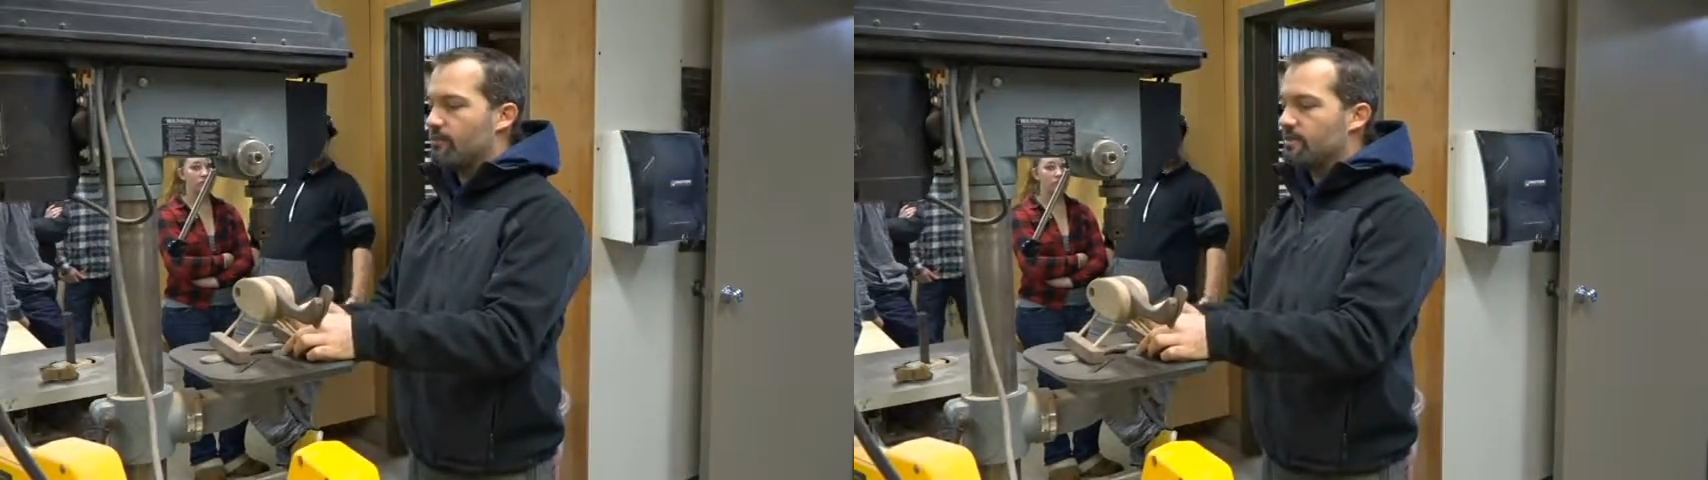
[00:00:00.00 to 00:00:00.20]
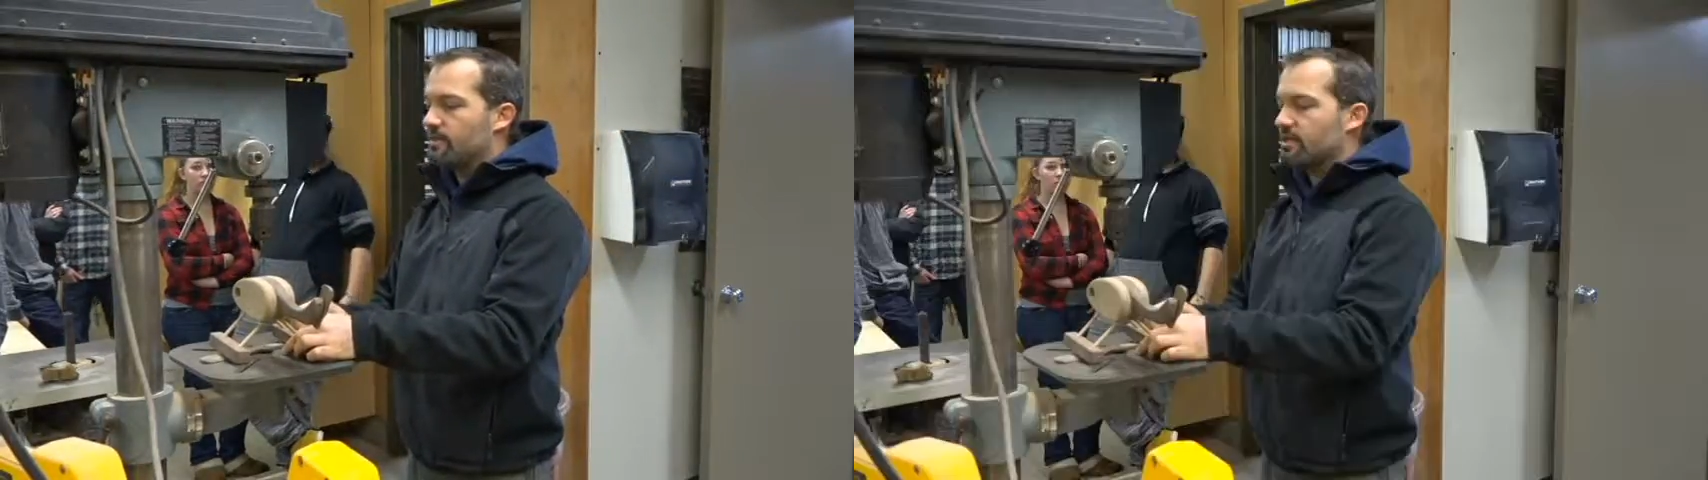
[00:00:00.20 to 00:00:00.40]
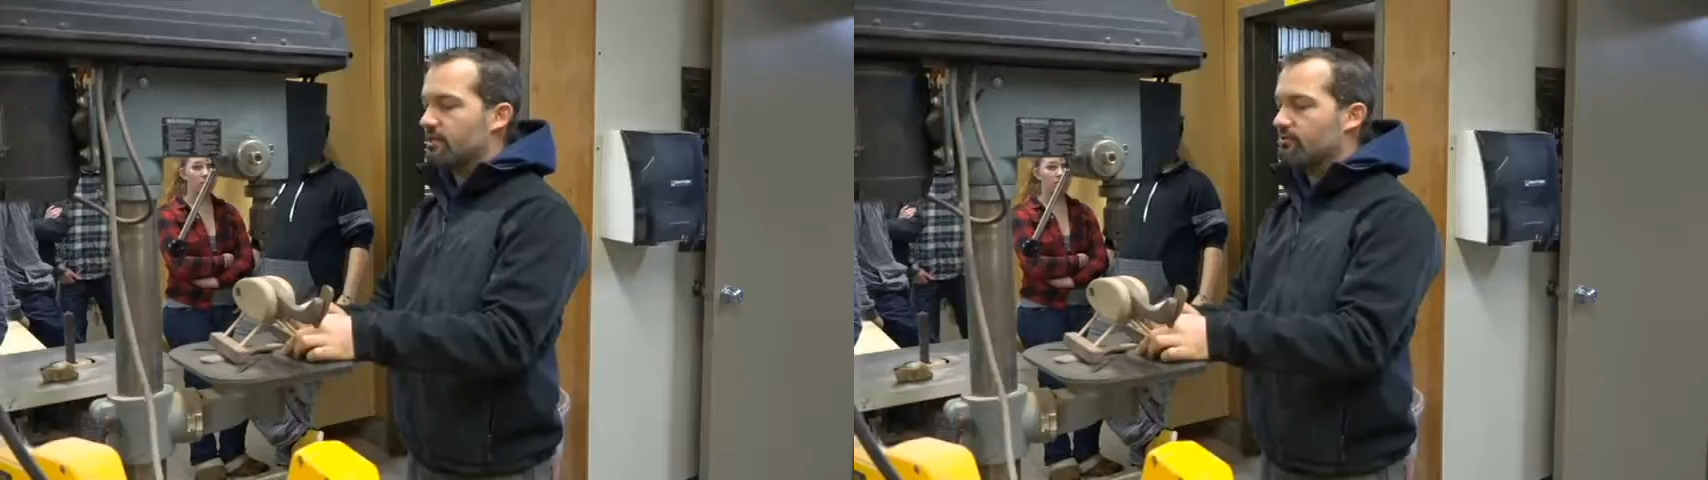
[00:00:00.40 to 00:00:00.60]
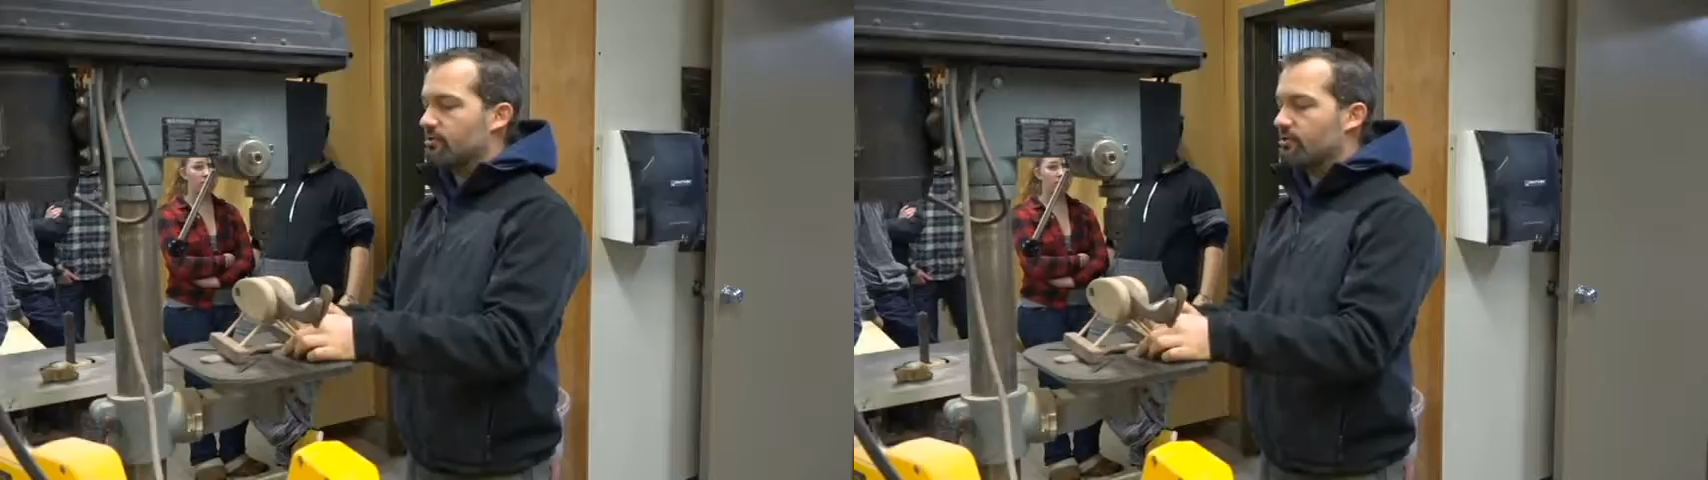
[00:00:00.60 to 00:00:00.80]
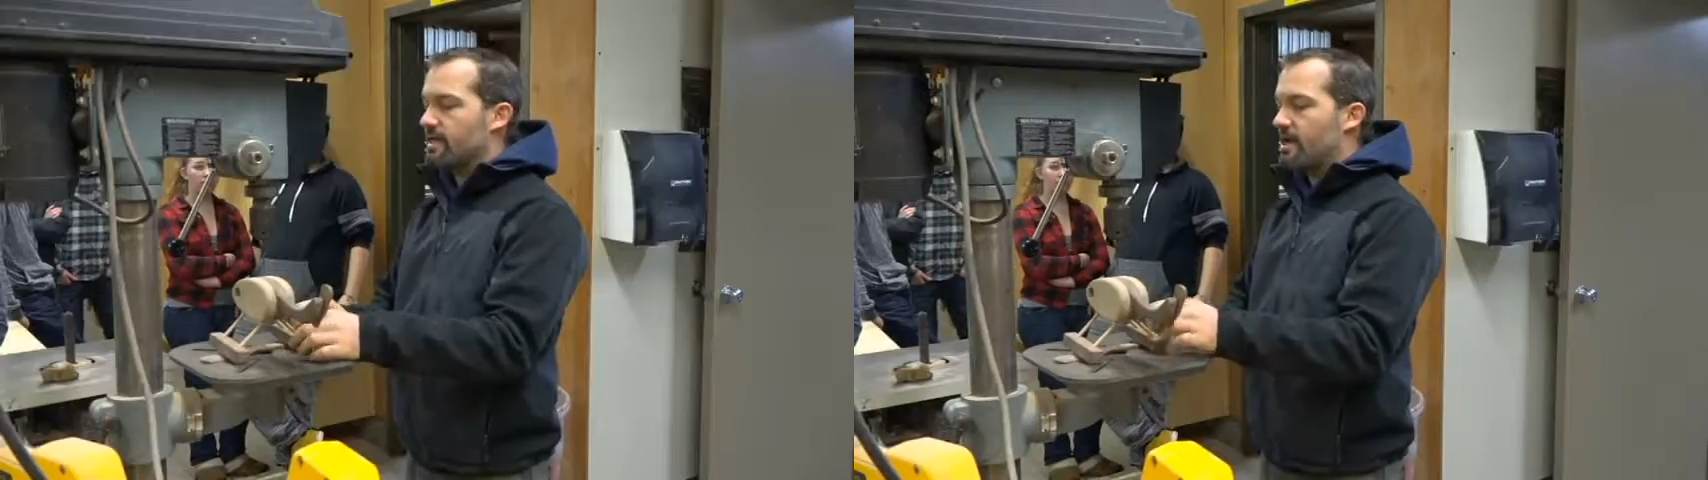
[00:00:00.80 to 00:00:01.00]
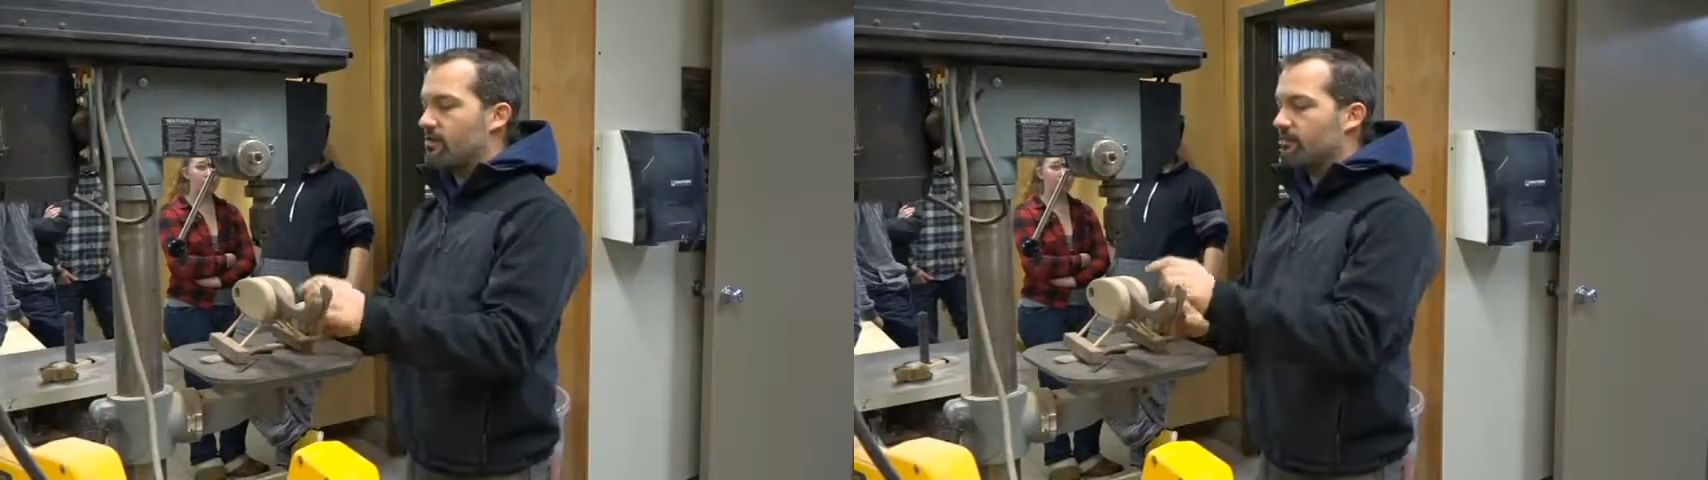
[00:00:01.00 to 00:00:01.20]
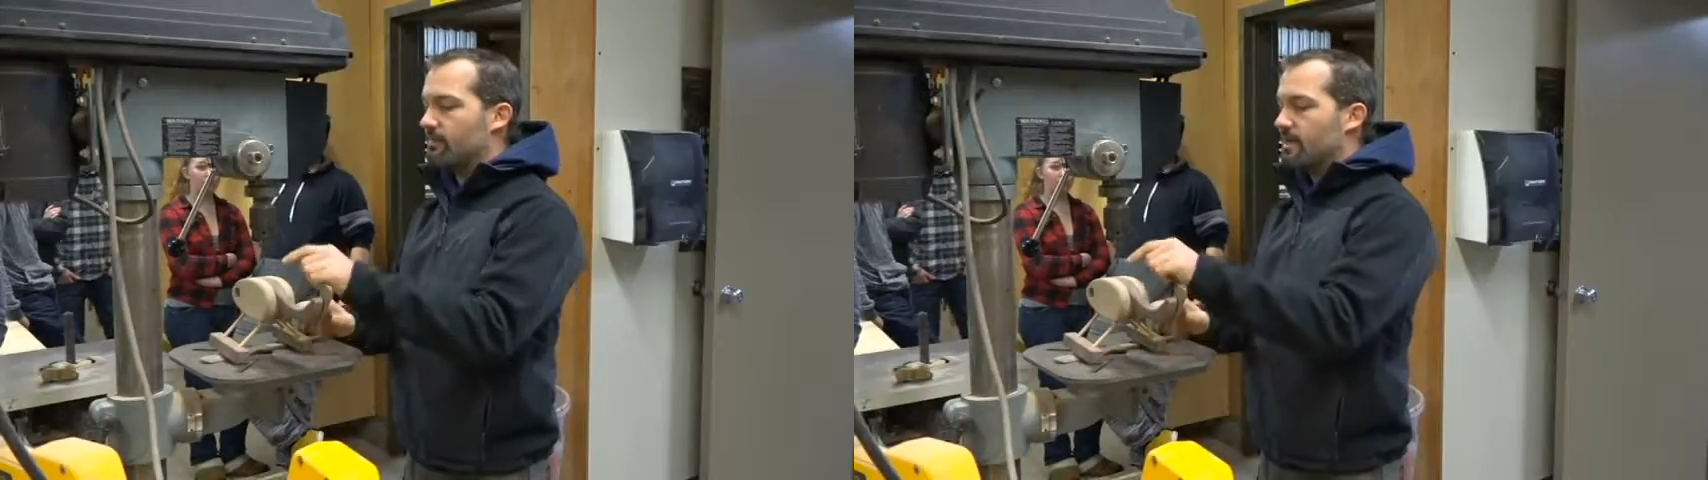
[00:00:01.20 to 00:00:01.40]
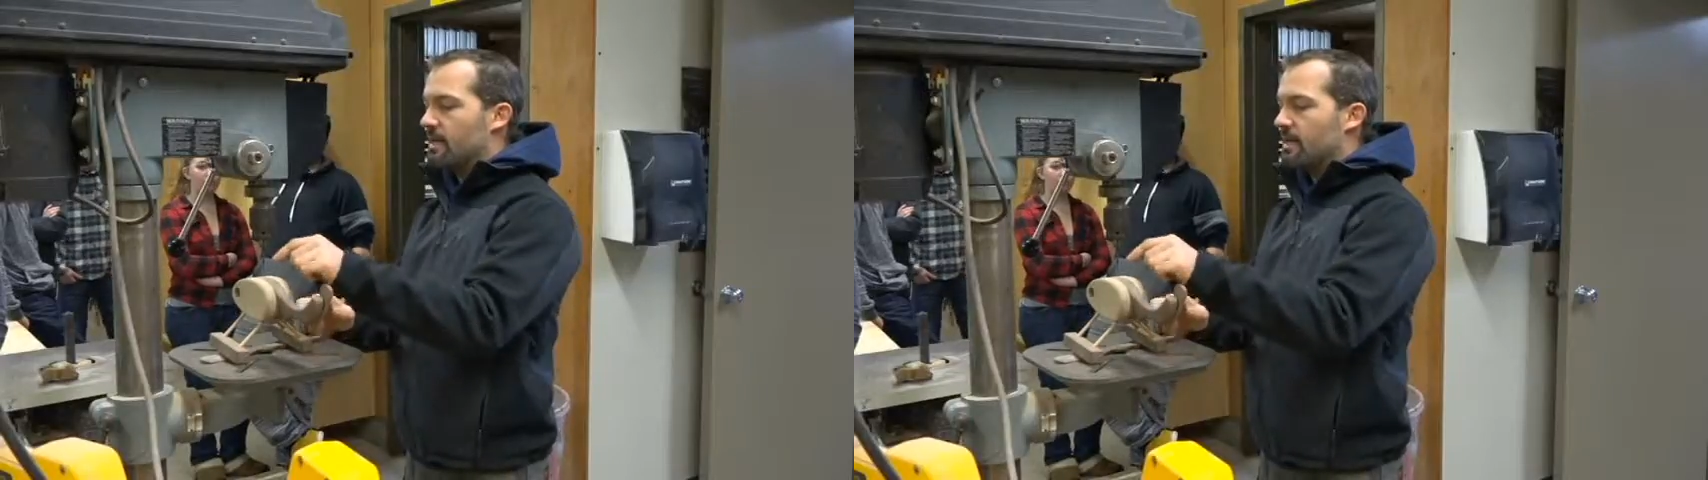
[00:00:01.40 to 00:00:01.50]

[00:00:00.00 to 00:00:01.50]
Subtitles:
He's going to drill down.